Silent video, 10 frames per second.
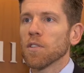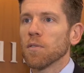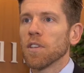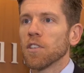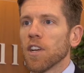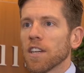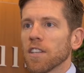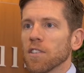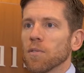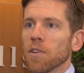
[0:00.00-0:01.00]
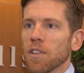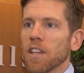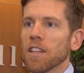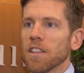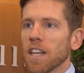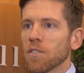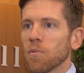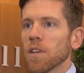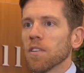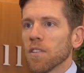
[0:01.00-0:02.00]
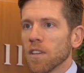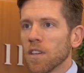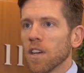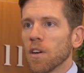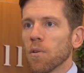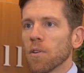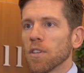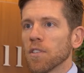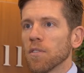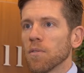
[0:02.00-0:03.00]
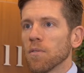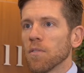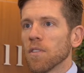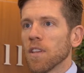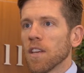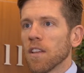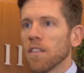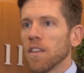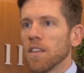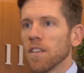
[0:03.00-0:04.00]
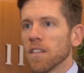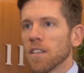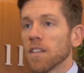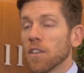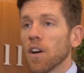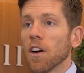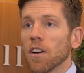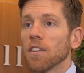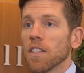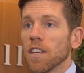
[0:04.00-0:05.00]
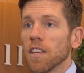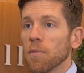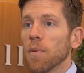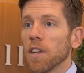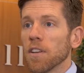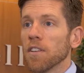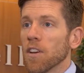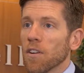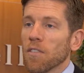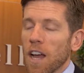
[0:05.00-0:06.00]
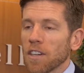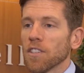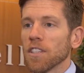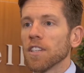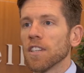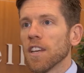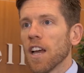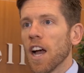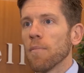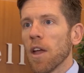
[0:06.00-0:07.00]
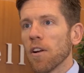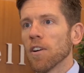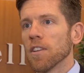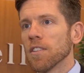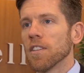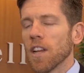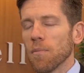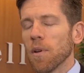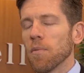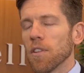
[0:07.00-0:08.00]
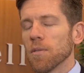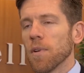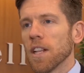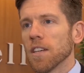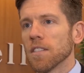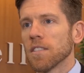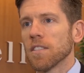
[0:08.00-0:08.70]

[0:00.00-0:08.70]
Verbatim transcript: so he checked into it, and that's when, according to the guard, that he admitted, no, actually, I'm Aaron, not my brother Bella.